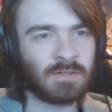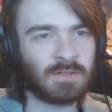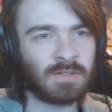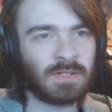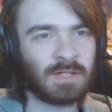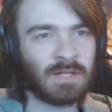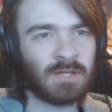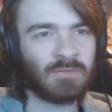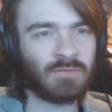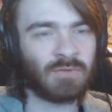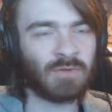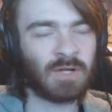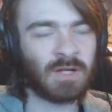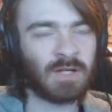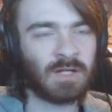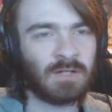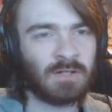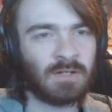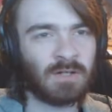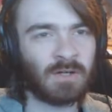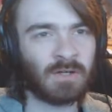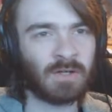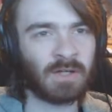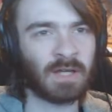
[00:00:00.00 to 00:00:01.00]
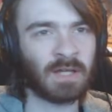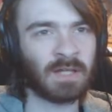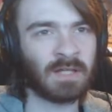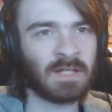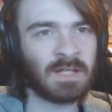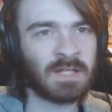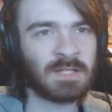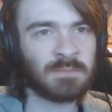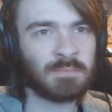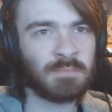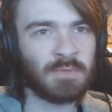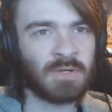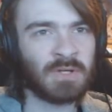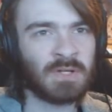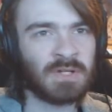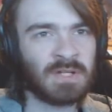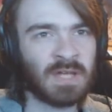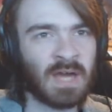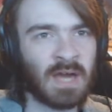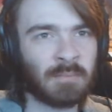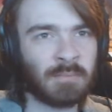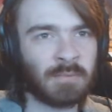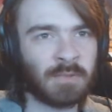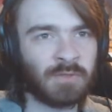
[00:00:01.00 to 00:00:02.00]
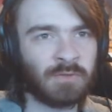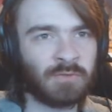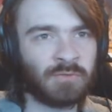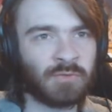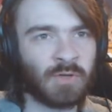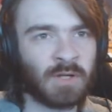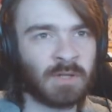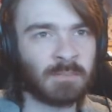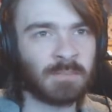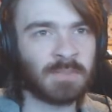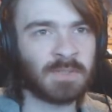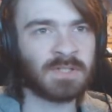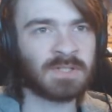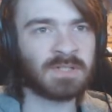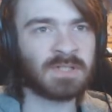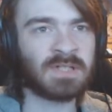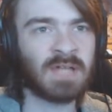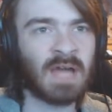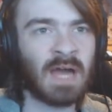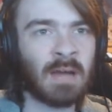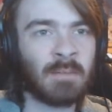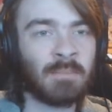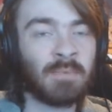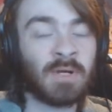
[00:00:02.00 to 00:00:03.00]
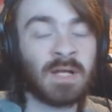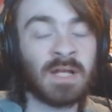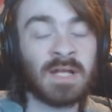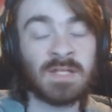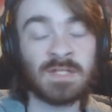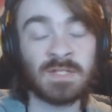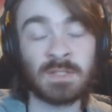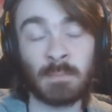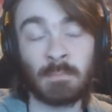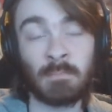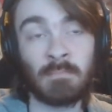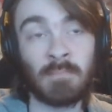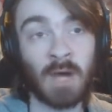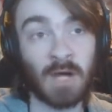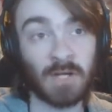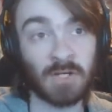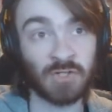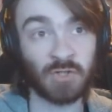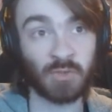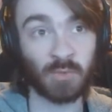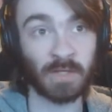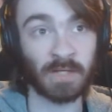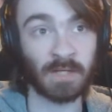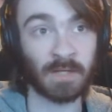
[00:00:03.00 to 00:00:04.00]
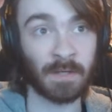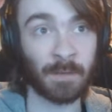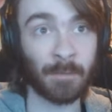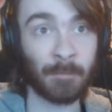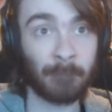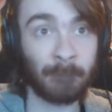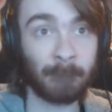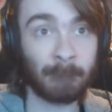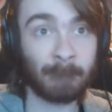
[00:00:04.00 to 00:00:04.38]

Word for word: Can I run? Okay, let's put Kadabra in front, because Kadabra is much quicker.